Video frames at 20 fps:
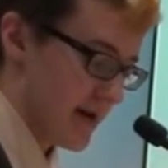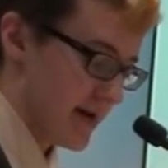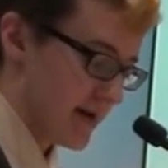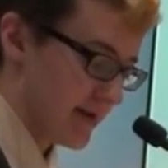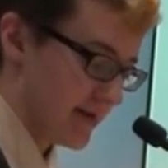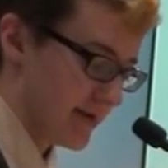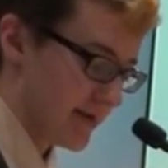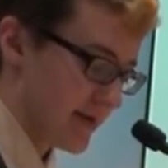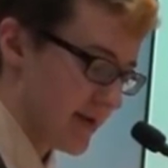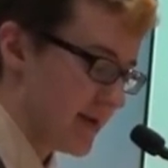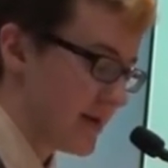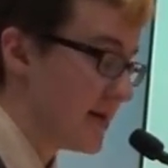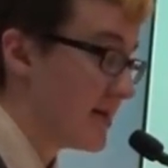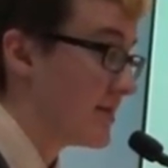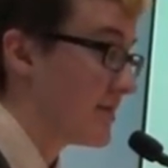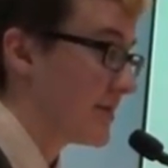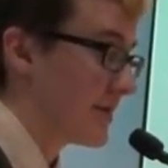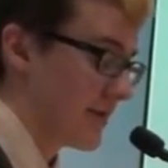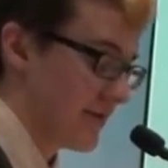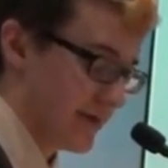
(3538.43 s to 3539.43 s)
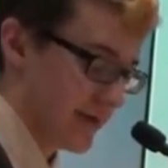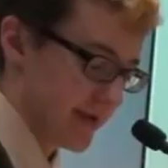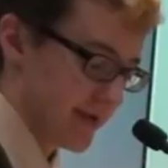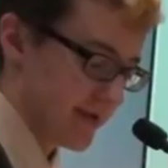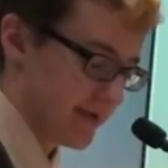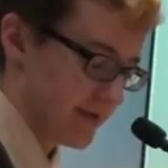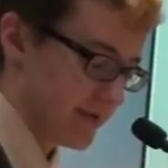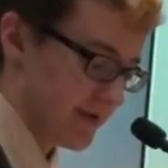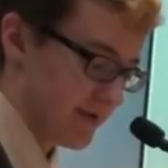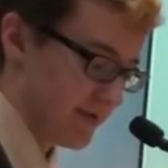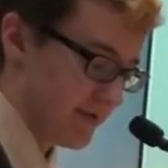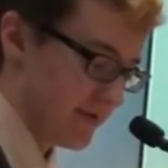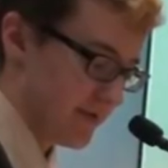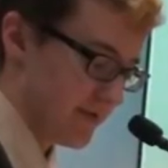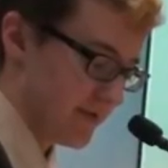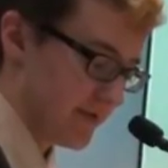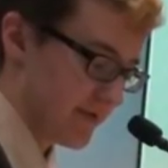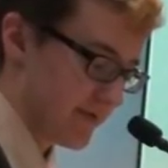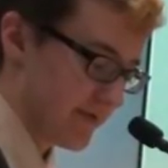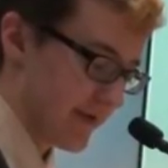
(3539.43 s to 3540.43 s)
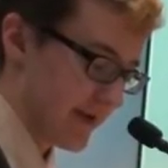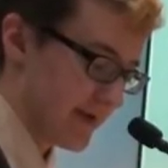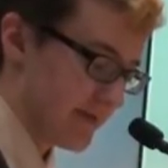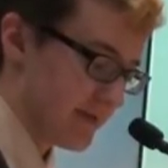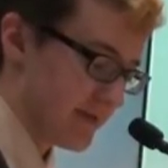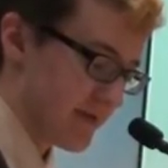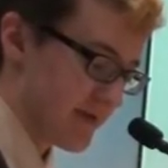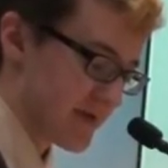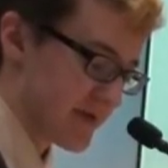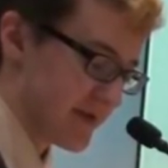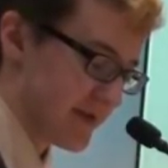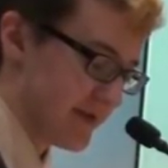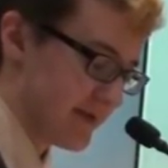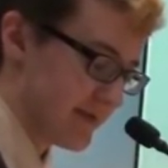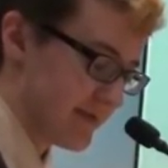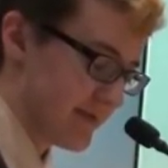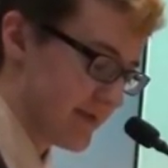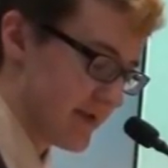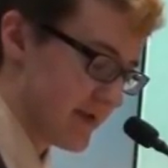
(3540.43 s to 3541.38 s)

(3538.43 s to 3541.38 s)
And we're going to go to Fred Mosley.